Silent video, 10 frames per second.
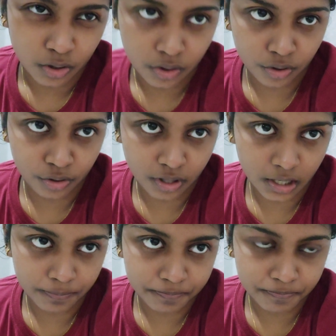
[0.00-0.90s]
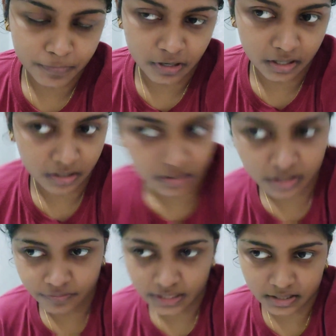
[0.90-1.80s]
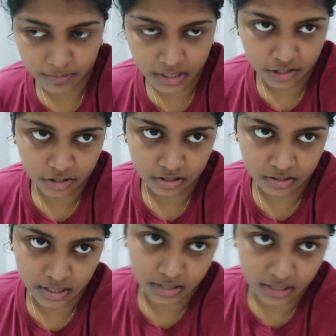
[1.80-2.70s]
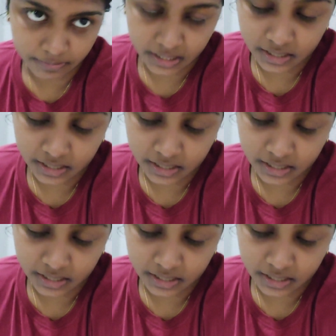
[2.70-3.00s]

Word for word: go look up cranial nerve examinations and some